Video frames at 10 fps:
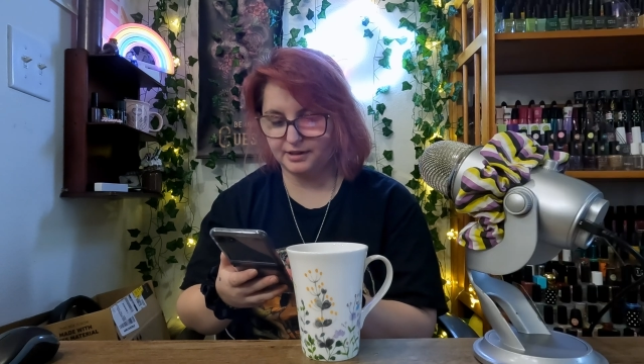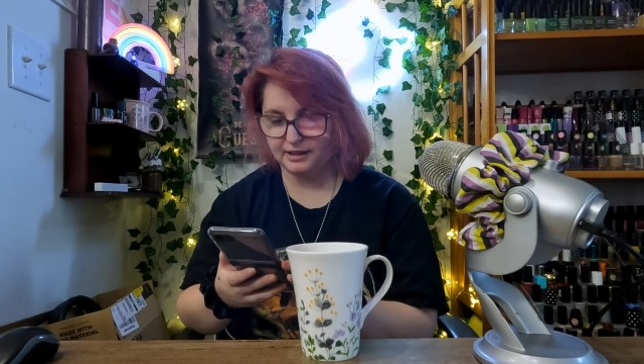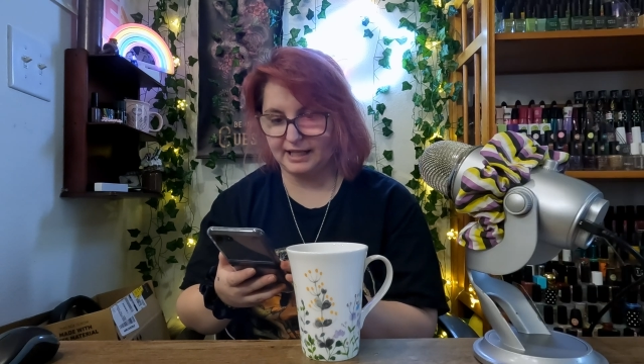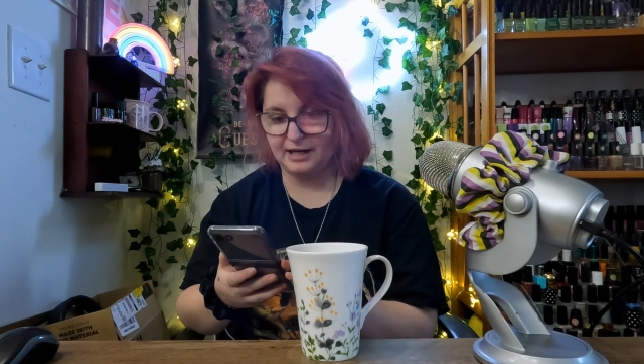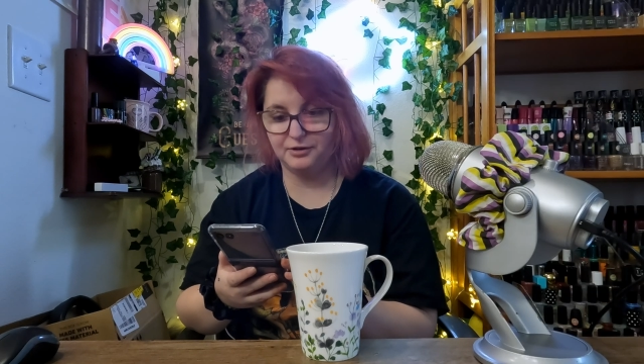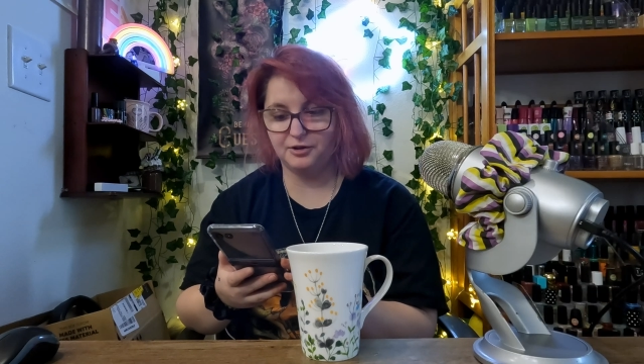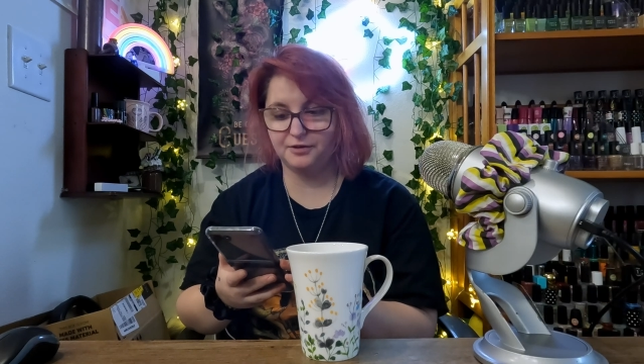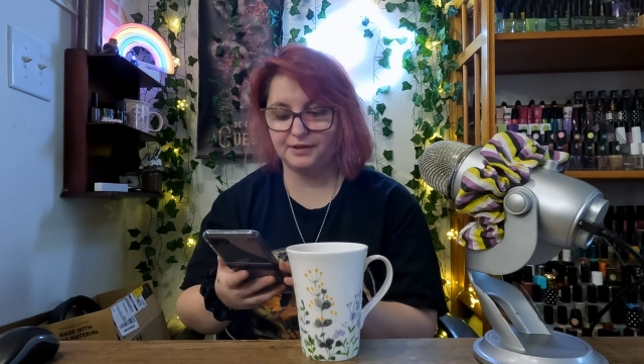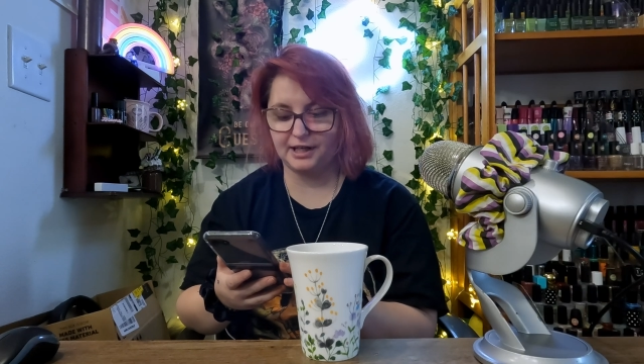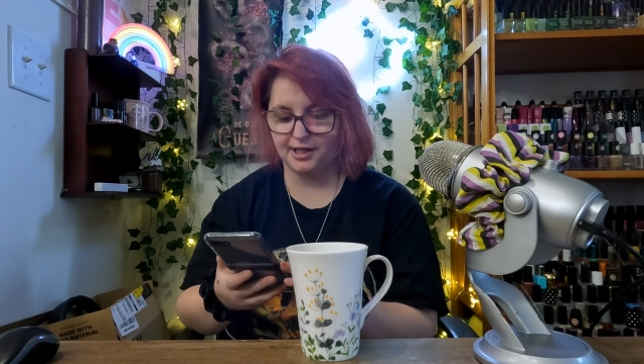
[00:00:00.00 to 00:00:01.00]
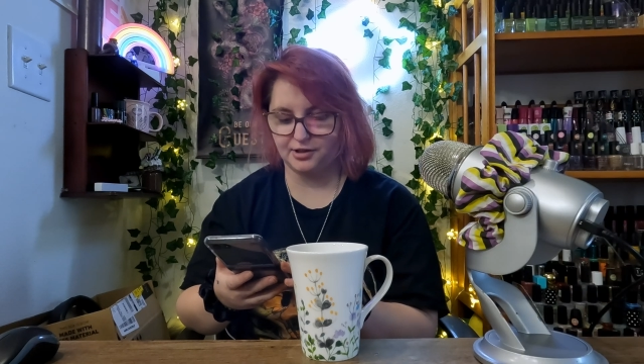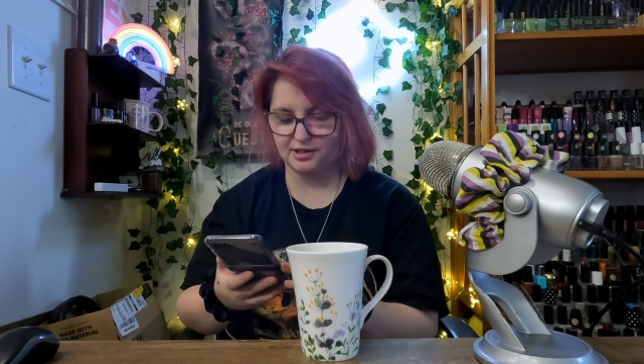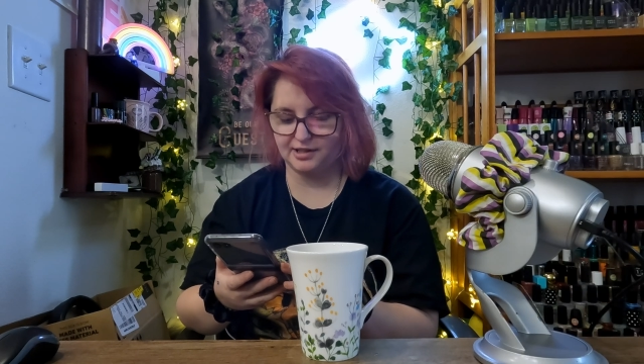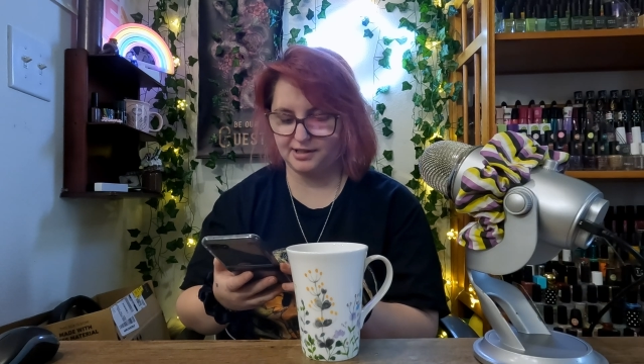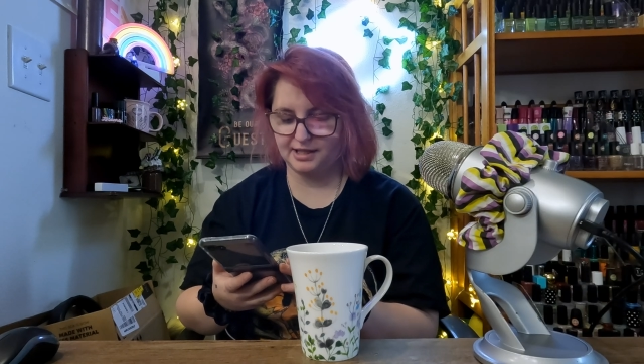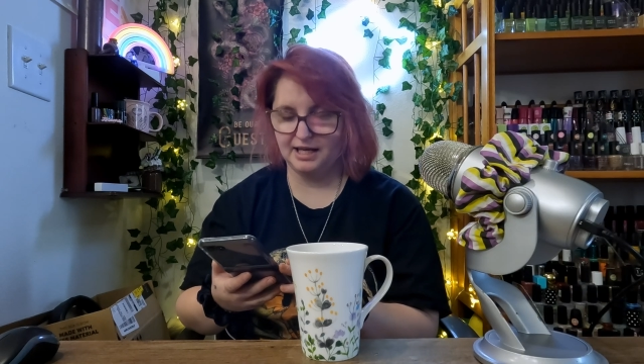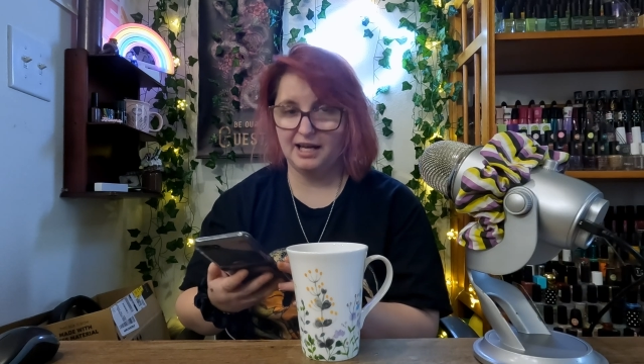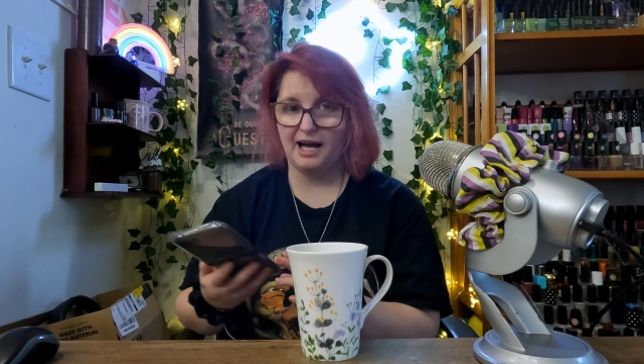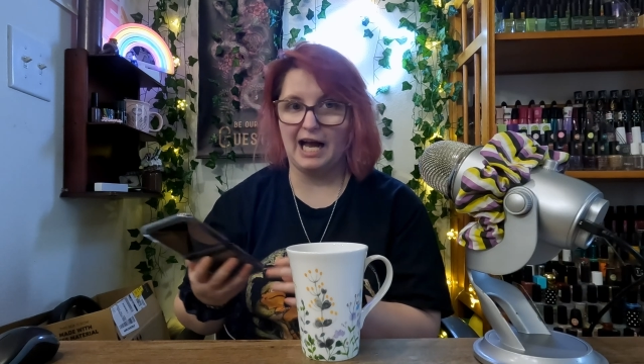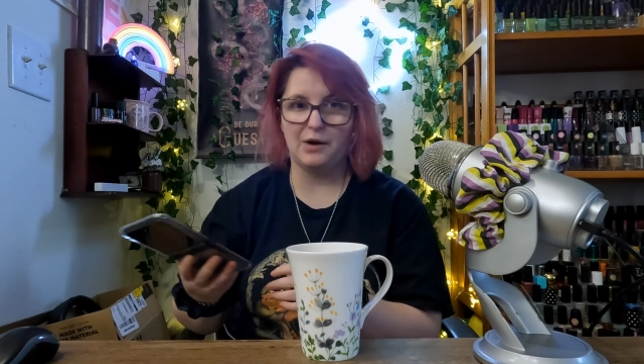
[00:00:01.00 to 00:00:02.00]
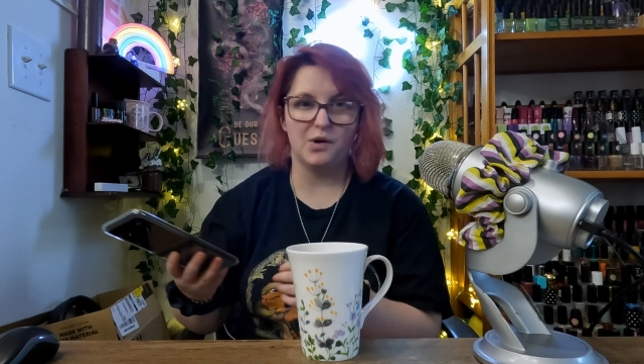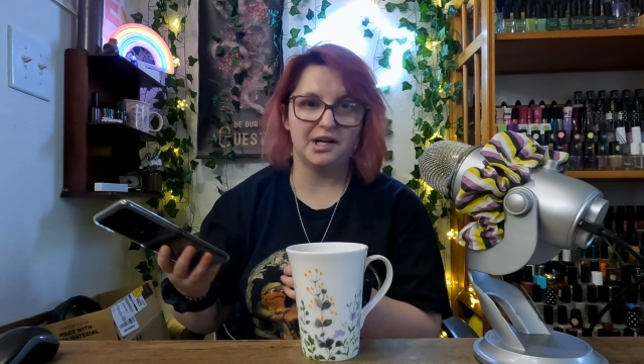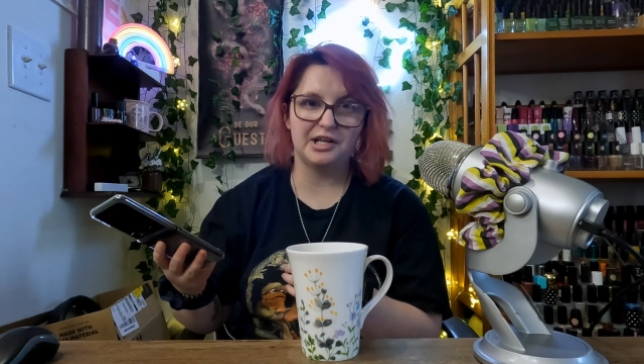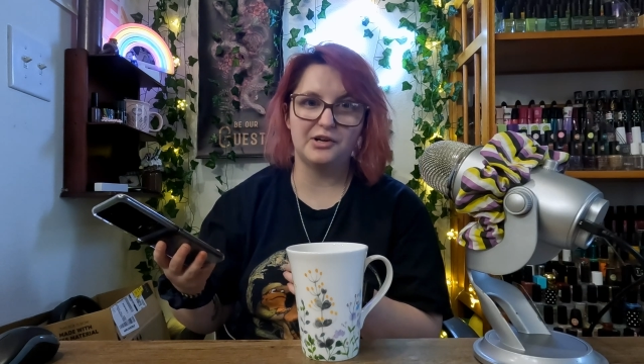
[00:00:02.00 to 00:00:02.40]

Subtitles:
Allow notifications. I want